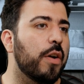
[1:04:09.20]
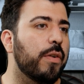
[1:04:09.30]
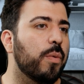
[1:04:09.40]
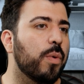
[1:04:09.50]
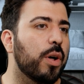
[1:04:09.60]

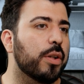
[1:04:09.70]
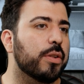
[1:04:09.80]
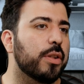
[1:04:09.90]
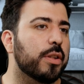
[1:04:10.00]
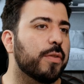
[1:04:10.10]
Nova
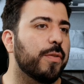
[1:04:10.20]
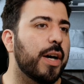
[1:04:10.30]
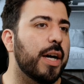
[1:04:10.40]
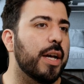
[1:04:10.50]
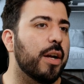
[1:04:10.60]
Works looks
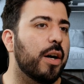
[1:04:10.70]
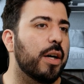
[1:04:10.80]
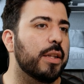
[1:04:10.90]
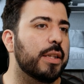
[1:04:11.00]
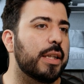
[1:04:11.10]
fine
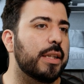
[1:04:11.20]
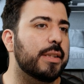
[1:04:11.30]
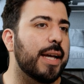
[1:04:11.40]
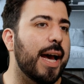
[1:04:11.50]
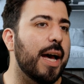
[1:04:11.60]
on the
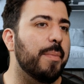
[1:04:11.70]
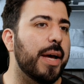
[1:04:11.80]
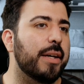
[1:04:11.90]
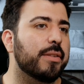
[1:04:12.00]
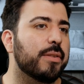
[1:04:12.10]

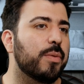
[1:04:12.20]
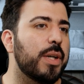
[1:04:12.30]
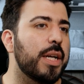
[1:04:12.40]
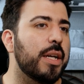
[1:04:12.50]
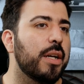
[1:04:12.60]
Tab
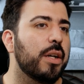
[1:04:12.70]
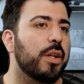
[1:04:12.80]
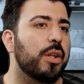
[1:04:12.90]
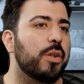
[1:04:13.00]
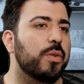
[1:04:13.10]
S3
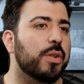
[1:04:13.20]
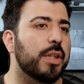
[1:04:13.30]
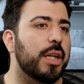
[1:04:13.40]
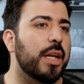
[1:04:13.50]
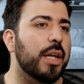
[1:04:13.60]

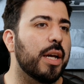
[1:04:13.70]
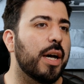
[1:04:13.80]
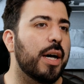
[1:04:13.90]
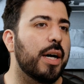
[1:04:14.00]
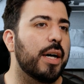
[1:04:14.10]
using
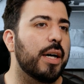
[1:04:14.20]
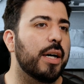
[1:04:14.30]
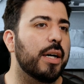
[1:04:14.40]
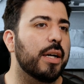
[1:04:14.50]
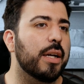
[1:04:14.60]

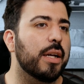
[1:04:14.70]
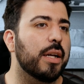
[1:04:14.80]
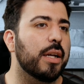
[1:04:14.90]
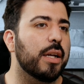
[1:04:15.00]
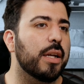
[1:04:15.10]
uh,
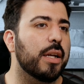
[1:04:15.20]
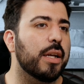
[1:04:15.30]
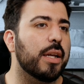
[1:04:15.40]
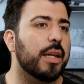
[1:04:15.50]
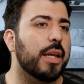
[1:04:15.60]

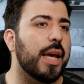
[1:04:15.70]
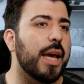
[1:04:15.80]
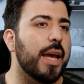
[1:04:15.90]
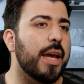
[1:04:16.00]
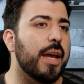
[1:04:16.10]

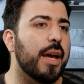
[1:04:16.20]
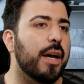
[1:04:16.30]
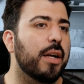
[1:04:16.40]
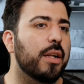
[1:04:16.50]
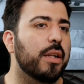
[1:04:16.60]
KLWP.